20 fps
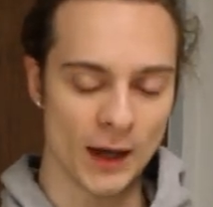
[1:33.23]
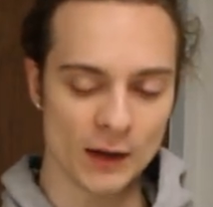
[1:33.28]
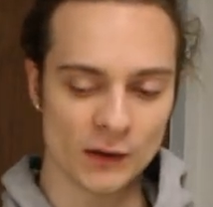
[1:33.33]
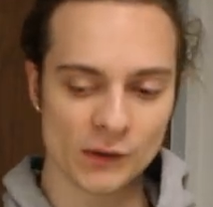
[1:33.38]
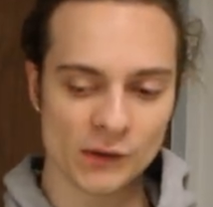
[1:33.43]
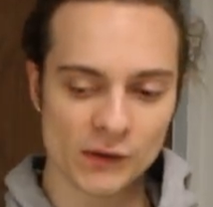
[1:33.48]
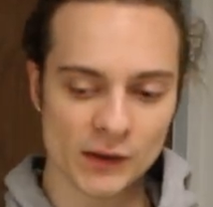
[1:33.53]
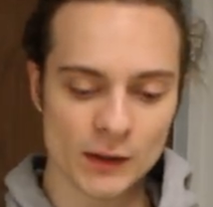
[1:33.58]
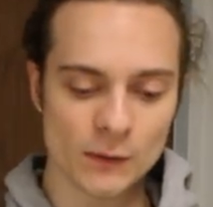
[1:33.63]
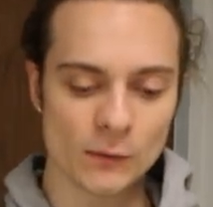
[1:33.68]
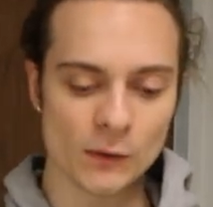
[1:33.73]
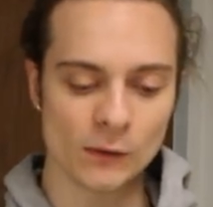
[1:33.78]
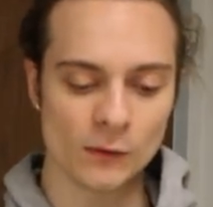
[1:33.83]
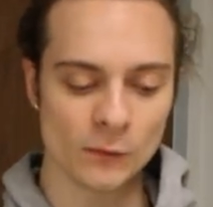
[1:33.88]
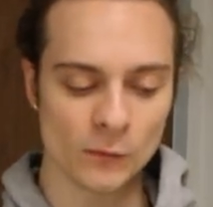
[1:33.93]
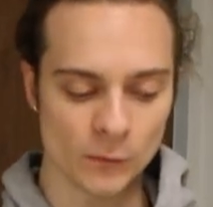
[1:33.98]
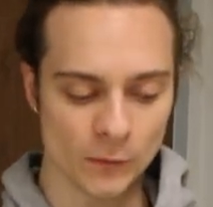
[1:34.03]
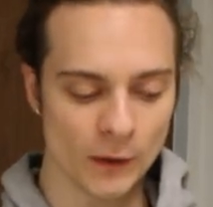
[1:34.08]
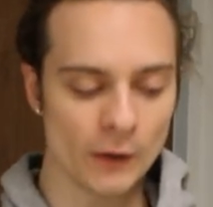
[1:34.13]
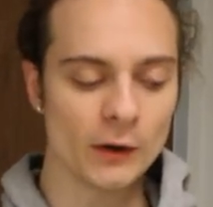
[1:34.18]
And Steve is
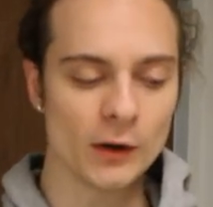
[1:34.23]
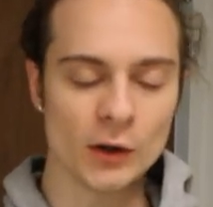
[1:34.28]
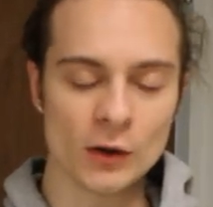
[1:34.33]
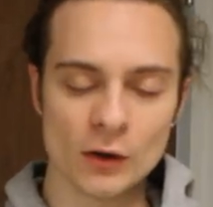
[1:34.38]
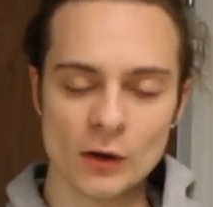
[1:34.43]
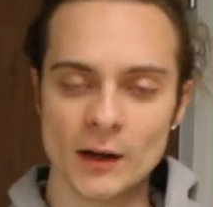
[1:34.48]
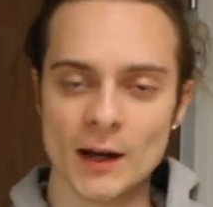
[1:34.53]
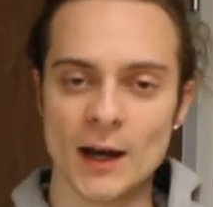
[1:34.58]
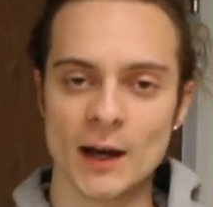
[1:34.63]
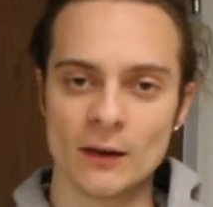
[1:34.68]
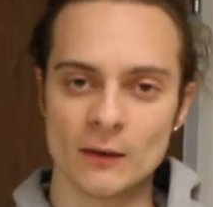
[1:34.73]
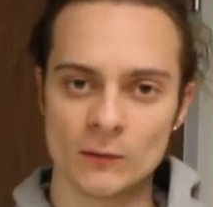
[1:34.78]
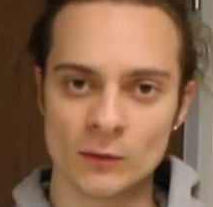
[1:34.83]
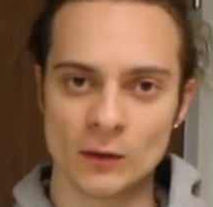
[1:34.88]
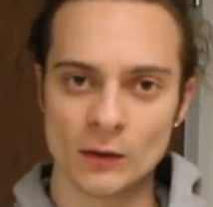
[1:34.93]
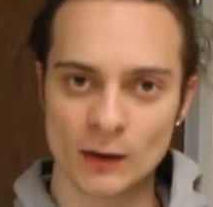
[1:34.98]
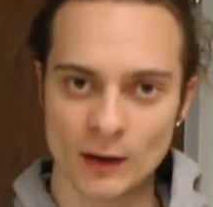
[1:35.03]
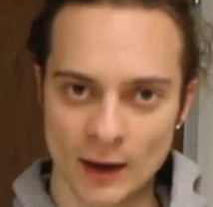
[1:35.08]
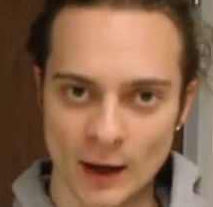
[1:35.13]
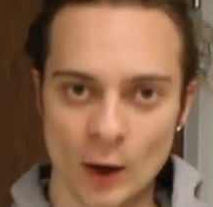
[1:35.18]
very good at
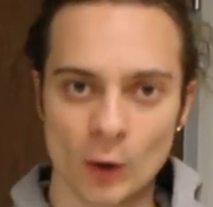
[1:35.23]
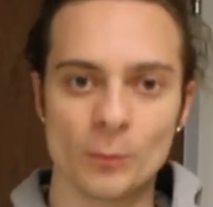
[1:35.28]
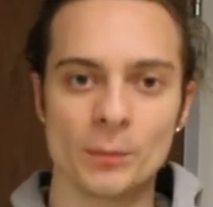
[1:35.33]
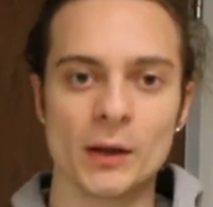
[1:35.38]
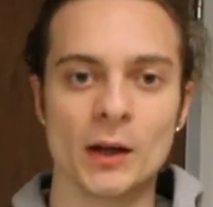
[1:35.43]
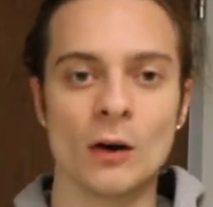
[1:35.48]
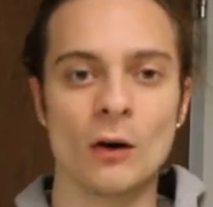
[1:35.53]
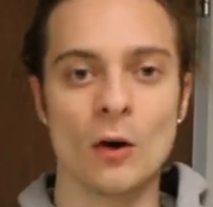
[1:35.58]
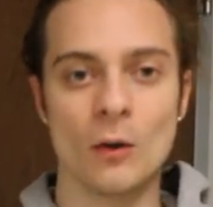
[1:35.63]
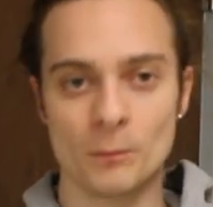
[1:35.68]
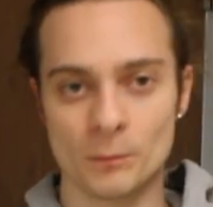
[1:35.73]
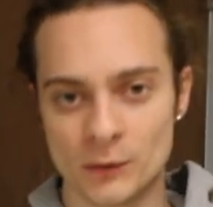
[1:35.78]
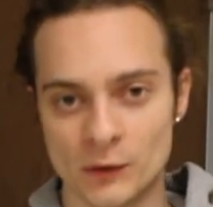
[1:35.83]
helping